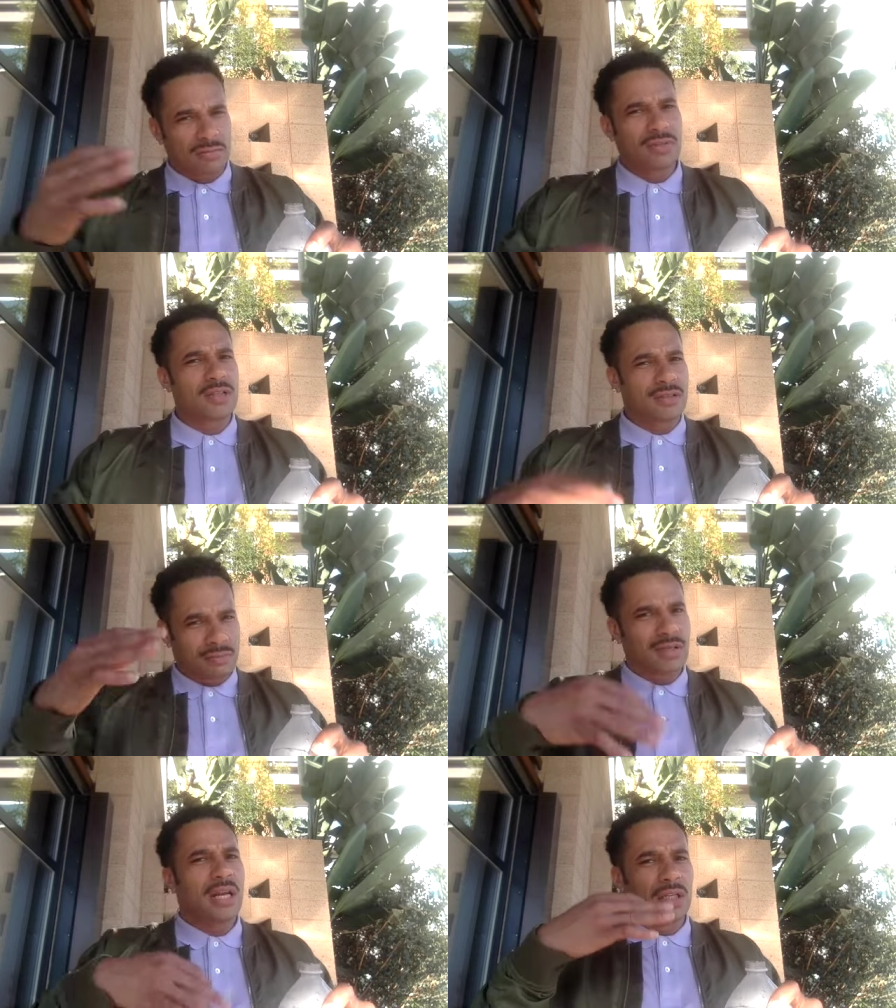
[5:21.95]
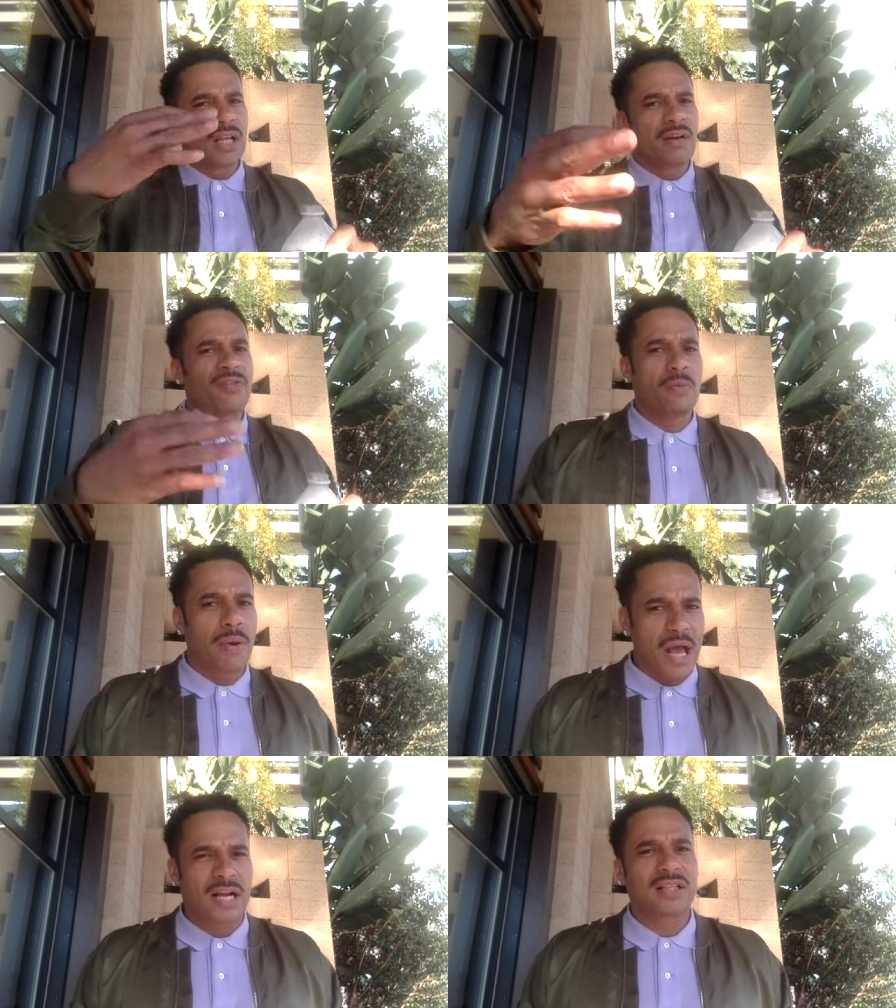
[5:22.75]
This it'll love you
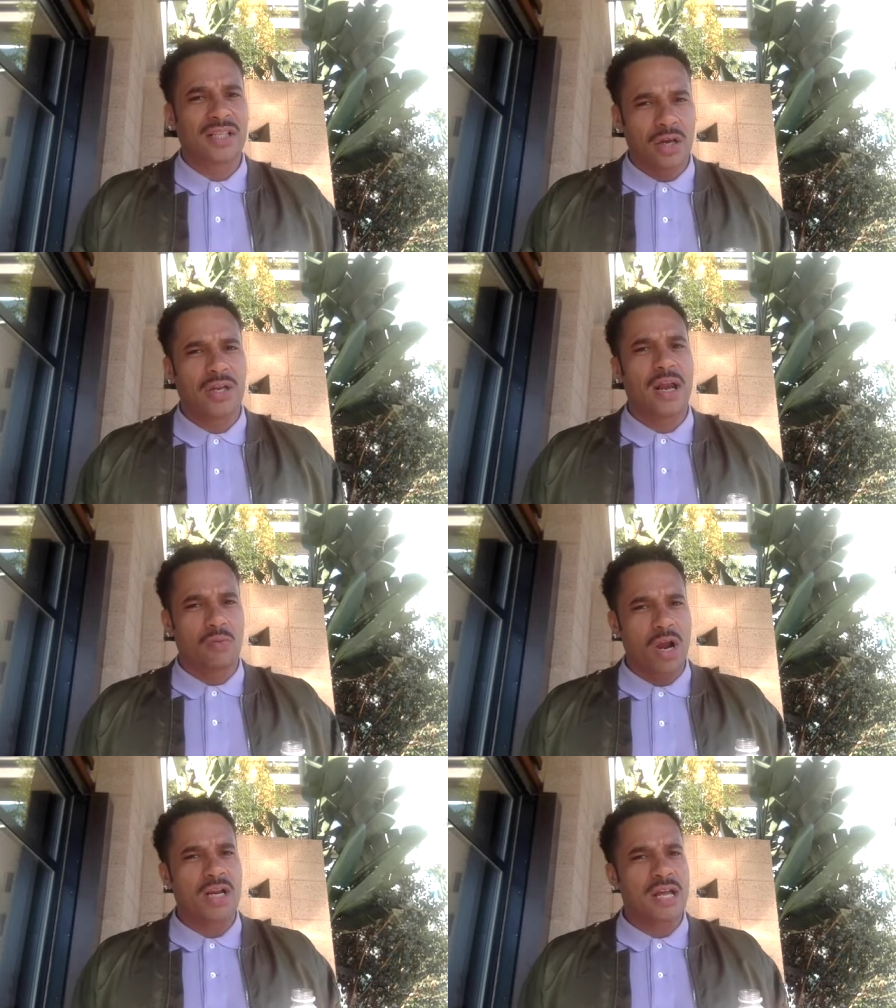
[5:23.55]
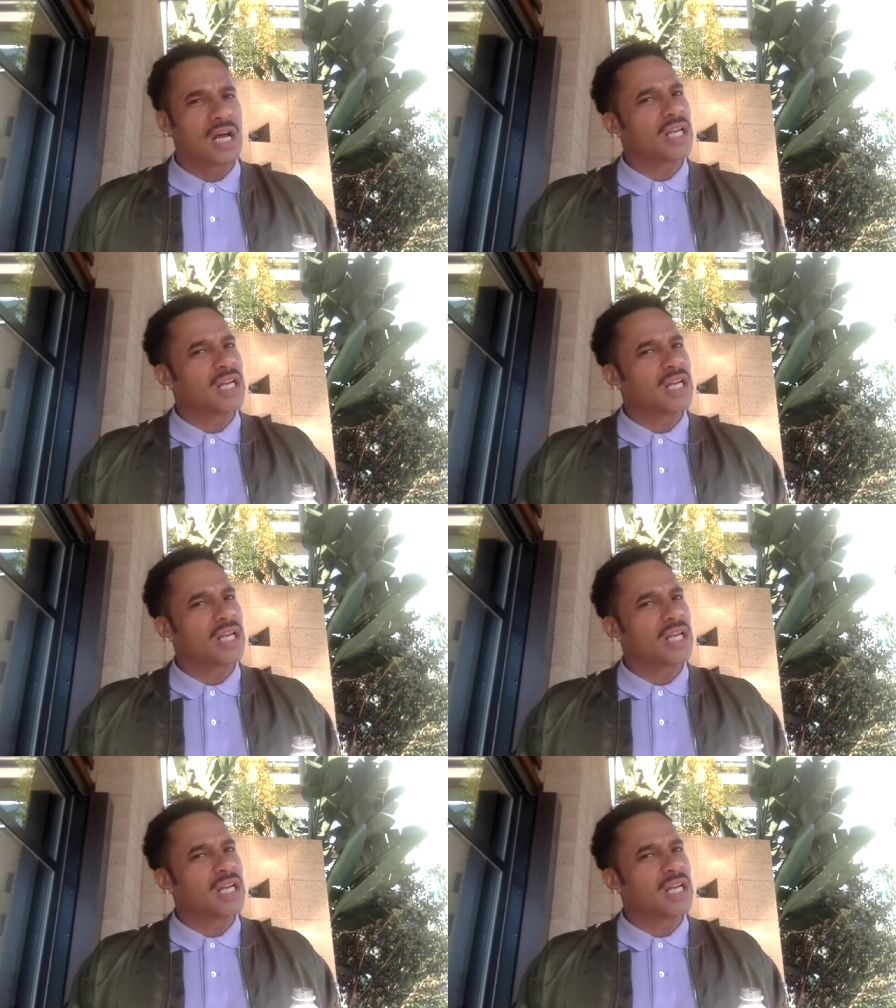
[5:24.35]
back. I tell you that right now.